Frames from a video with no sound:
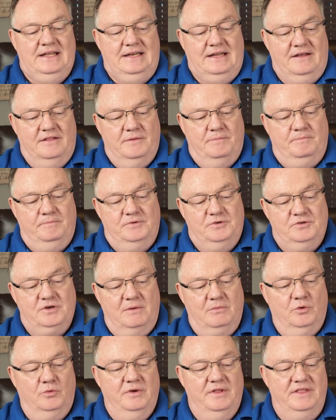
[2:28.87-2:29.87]
Now the
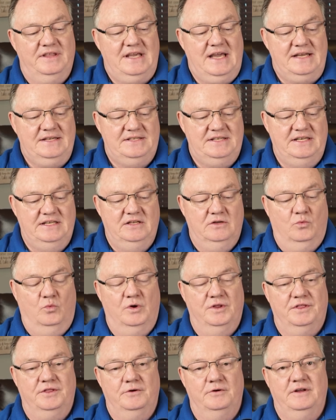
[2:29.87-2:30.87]
trouble with the
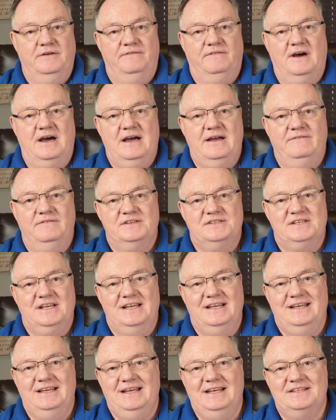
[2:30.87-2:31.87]
18-135 is
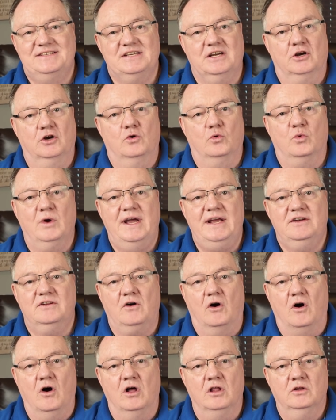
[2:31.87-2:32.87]
it's a great
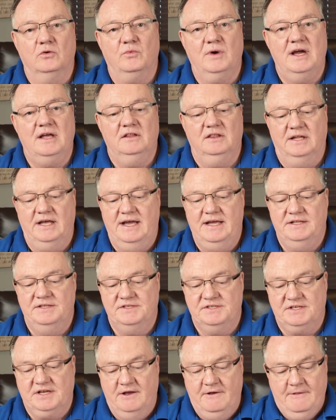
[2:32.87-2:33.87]
all-around
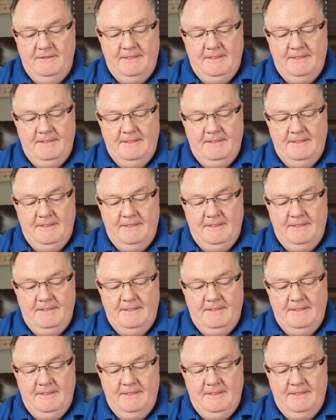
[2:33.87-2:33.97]
lens,